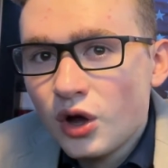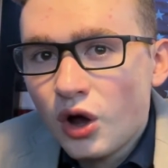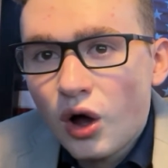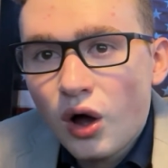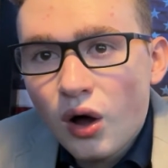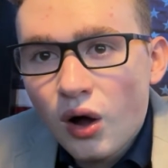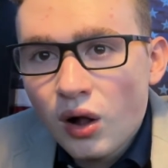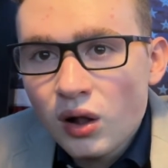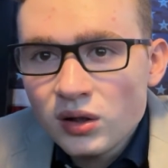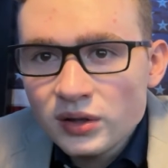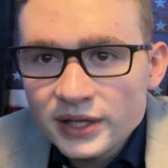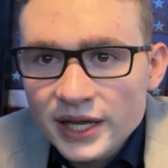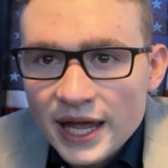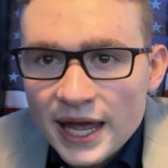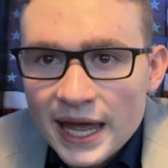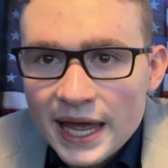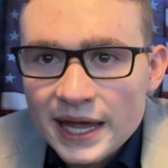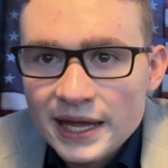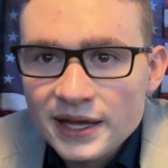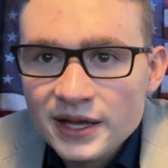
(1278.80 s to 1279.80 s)
all
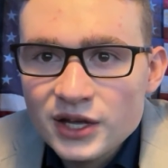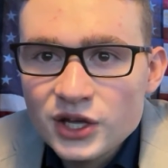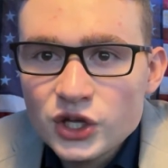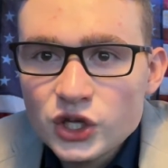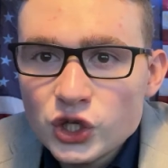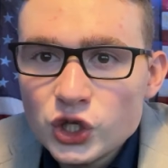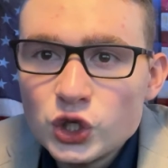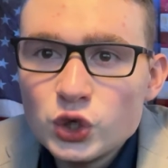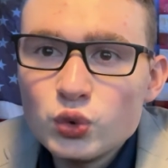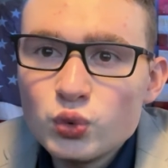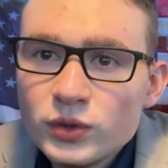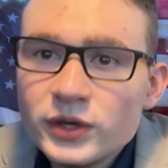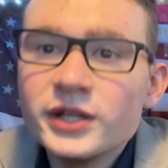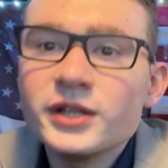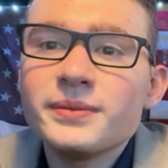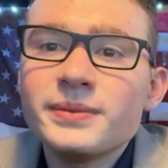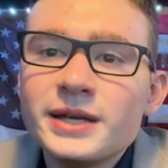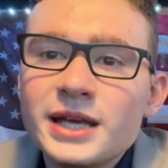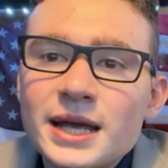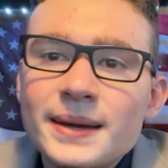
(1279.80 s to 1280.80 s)
day, you
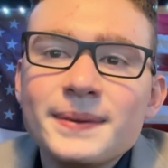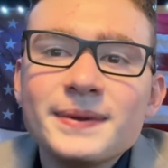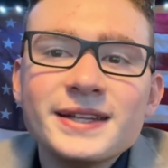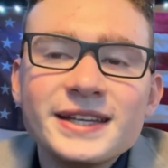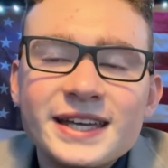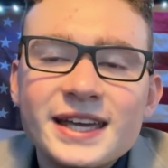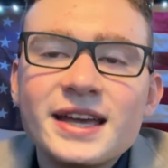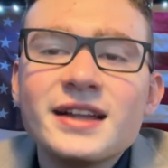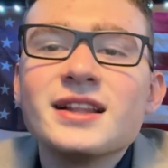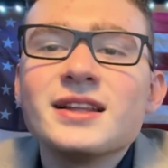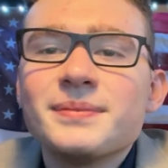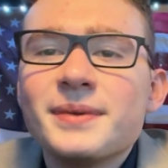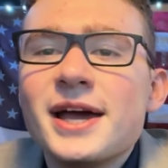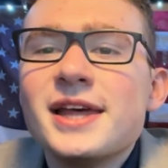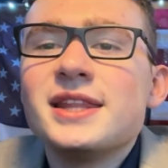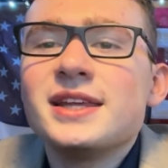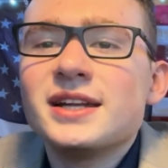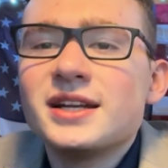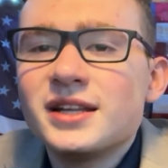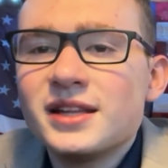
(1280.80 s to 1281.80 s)
will be able to kill it by
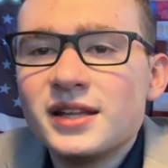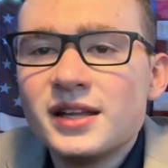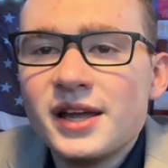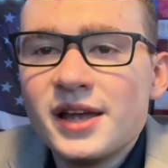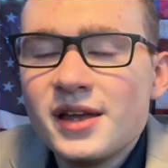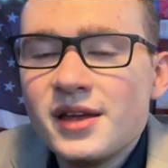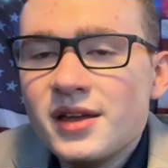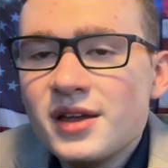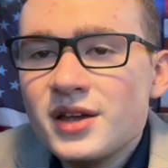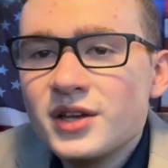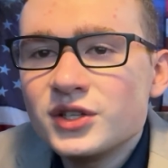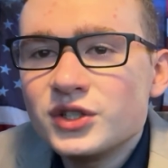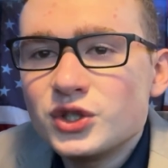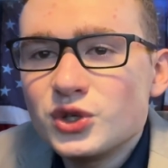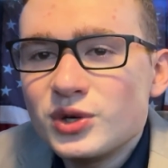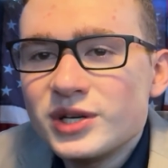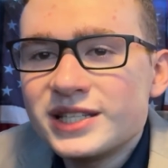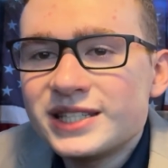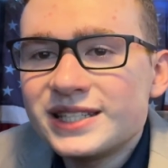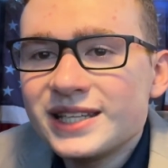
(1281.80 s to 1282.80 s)
the end of the day.
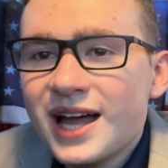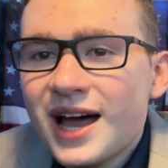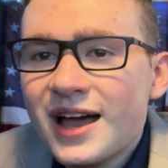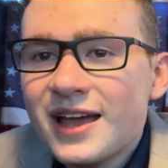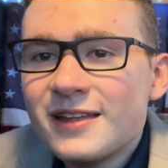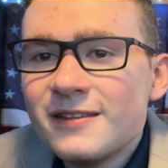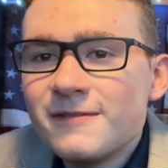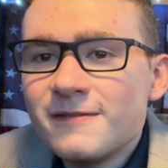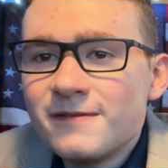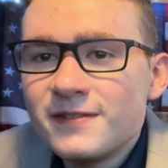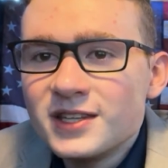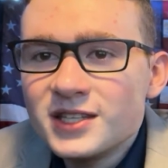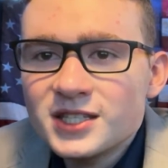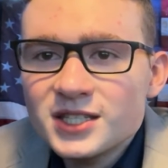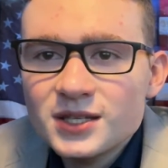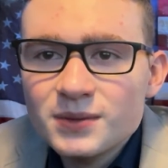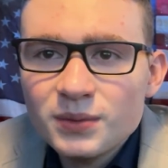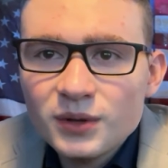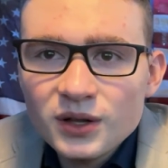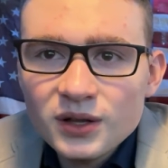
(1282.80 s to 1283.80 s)
So it's not
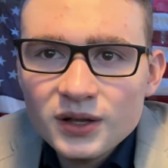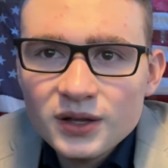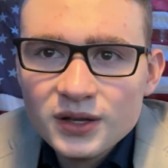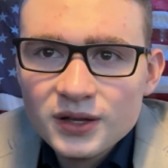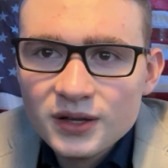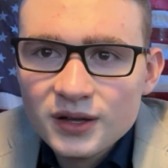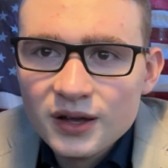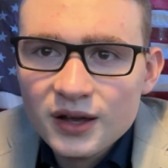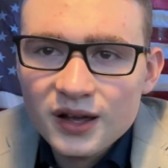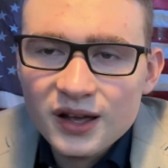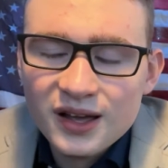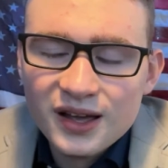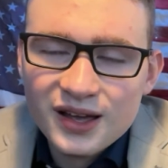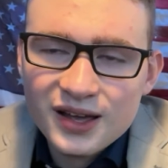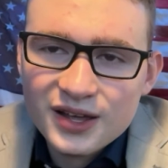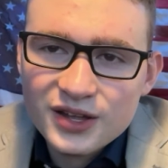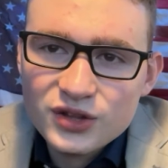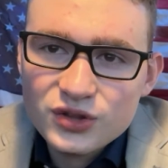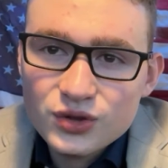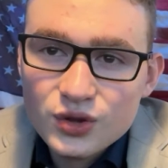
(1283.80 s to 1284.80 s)
invincible.
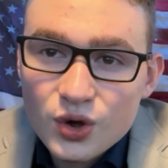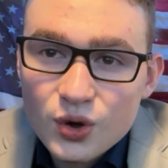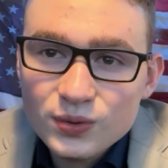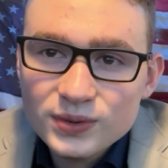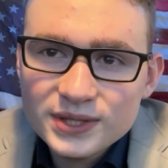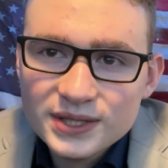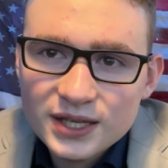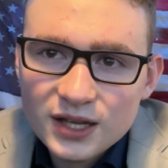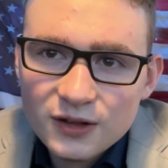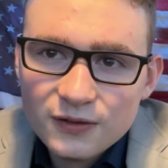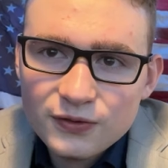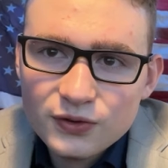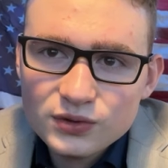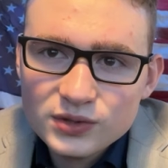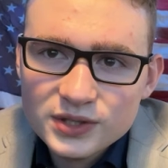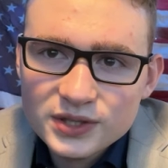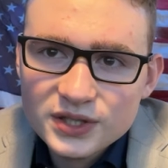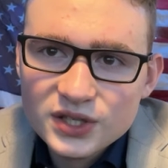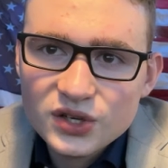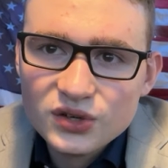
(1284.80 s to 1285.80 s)
No cell phone
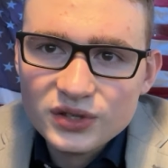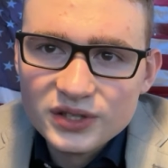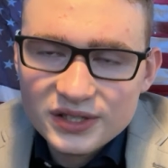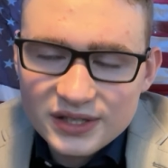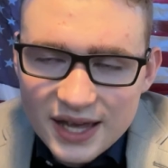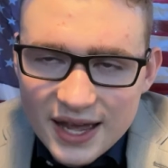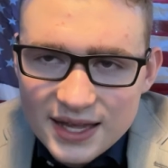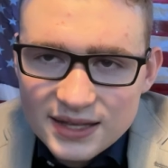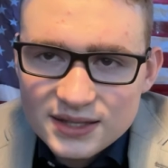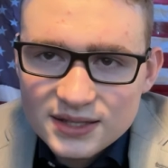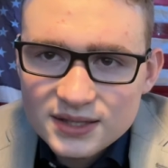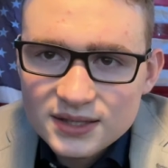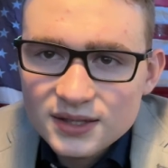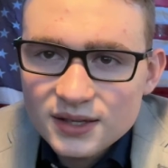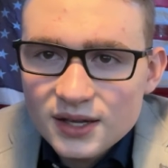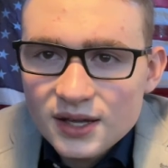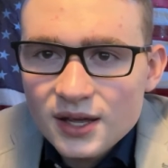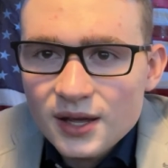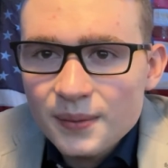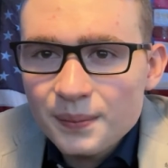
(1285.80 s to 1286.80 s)
is there yet,
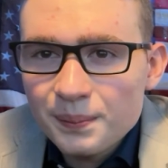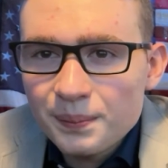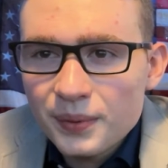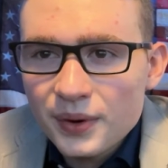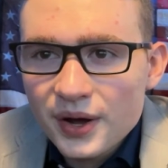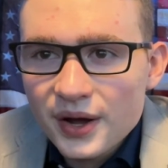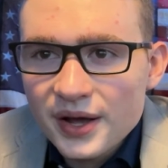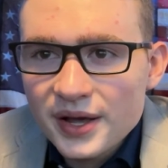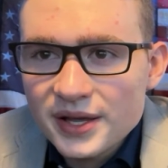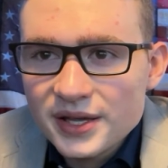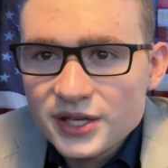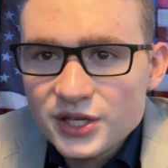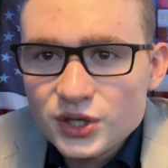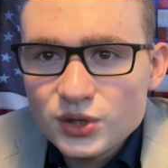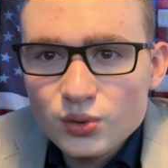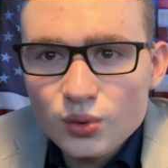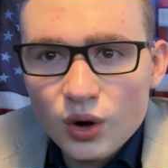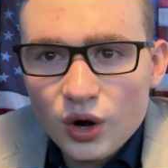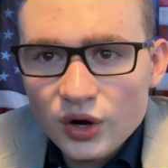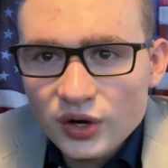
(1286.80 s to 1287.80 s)
but
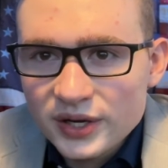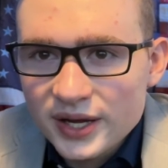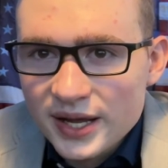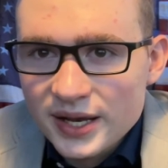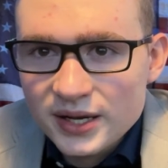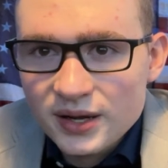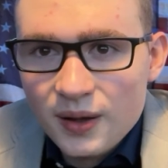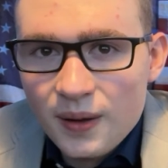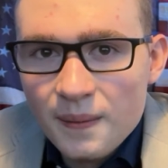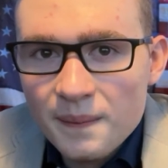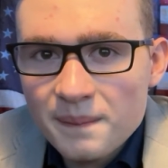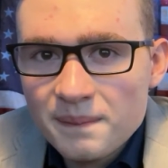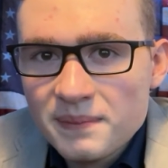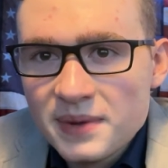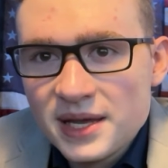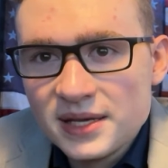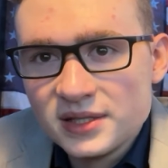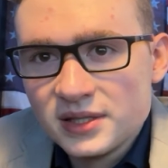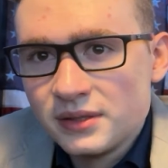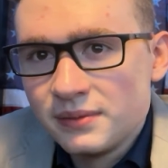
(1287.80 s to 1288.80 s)
you are getting
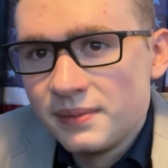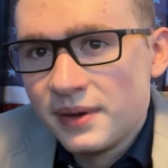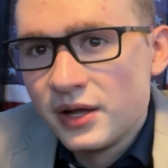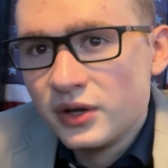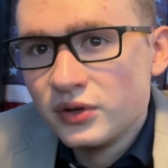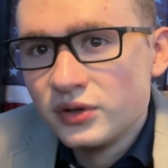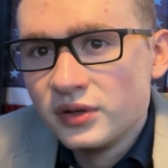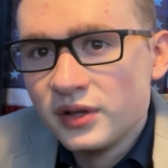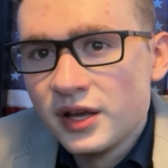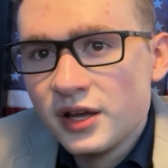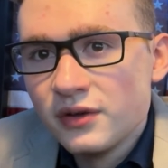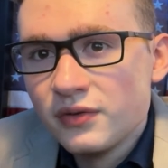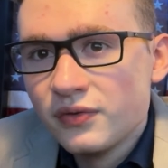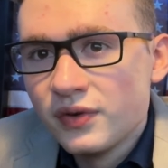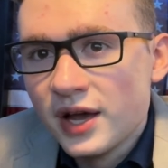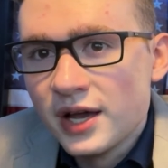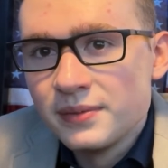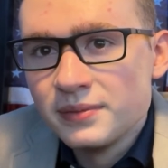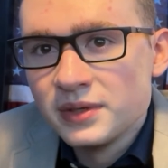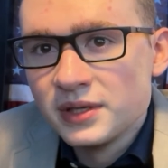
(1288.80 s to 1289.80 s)
amazing battery life.
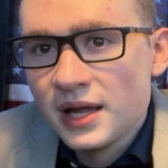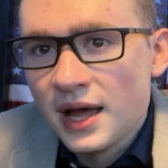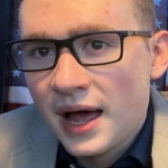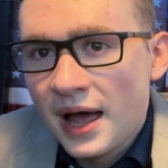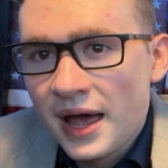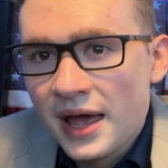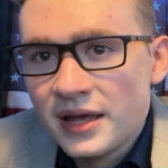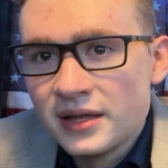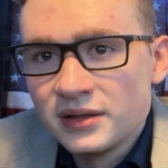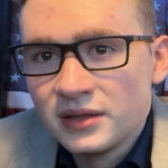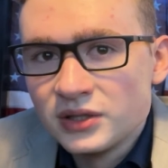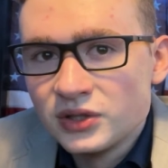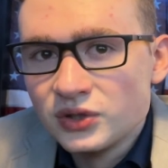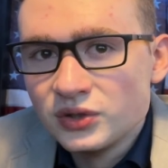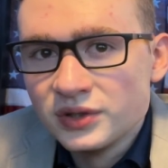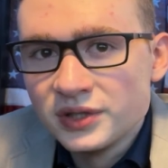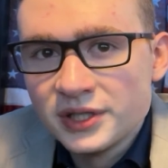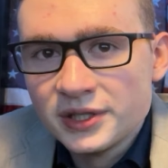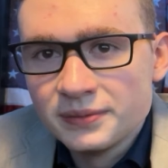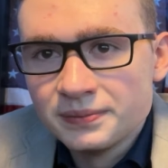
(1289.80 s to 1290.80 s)
I mean, I
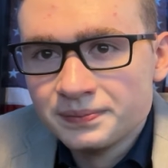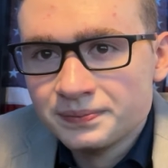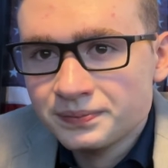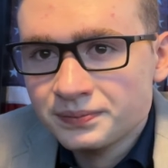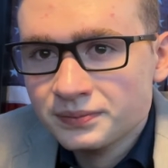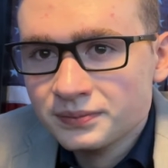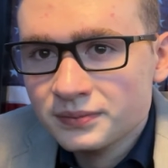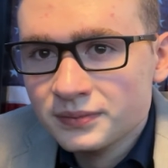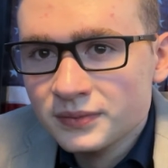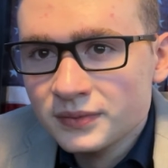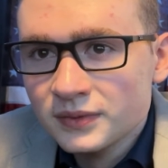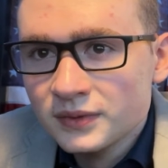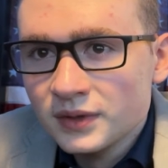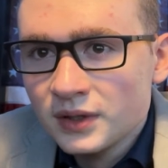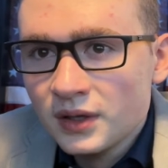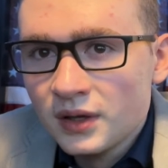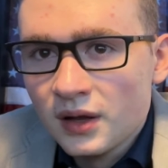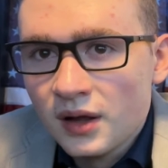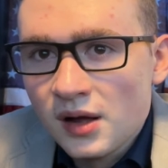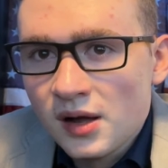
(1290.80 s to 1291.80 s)
literally,
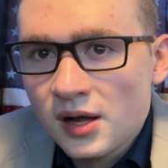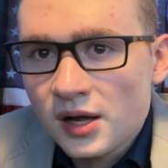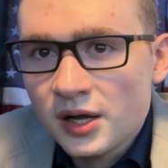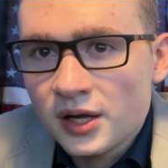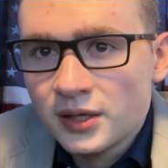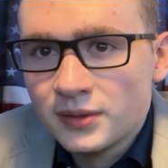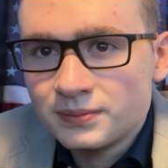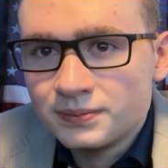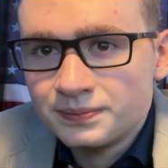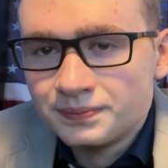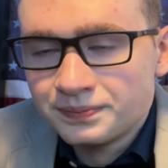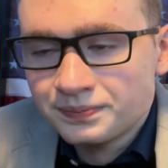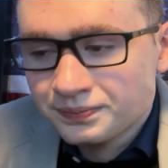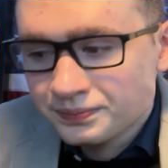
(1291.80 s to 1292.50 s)
I